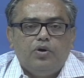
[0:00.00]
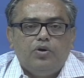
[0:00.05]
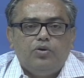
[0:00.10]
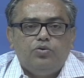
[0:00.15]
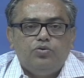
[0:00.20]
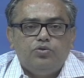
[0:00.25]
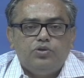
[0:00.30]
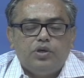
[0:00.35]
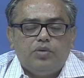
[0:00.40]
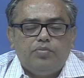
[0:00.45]

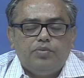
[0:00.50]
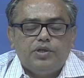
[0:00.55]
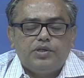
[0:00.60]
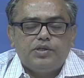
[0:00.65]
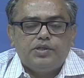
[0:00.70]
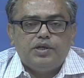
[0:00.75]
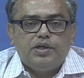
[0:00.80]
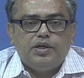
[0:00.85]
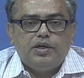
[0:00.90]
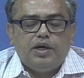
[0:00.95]
To some
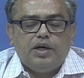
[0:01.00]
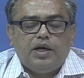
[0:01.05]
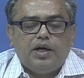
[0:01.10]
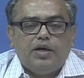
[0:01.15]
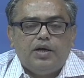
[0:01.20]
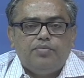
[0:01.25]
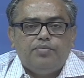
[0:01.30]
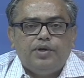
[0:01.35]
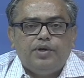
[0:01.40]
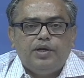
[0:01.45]
extent, I
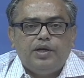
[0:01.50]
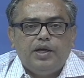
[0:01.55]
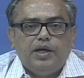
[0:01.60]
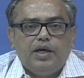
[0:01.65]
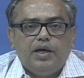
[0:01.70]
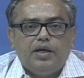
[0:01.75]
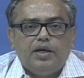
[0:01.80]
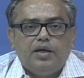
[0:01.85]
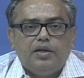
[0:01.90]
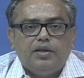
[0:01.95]
have
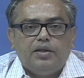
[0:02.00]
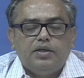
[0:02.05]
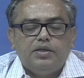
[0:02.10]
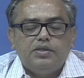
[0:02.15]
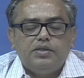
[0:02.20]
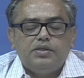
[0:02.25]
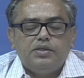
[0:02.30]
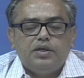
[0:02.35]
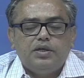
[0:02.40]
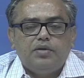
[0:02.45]
indicated
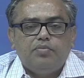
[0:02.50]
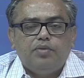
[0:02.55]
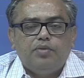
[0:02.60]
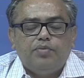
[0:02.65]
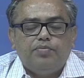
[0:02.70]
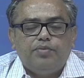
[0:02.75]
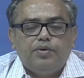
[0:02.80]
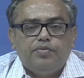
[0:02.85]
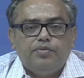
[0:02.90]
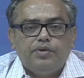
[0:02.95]
this in my
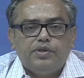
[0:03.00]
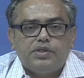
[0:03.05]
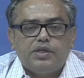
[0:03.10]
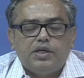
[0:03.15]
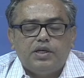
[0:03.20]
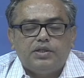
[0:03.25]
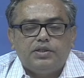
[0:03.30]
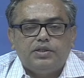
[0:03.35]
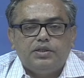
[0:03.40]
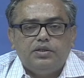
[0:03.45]
previous
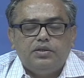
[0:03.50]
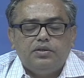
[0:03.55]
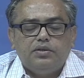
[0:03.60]
lecture,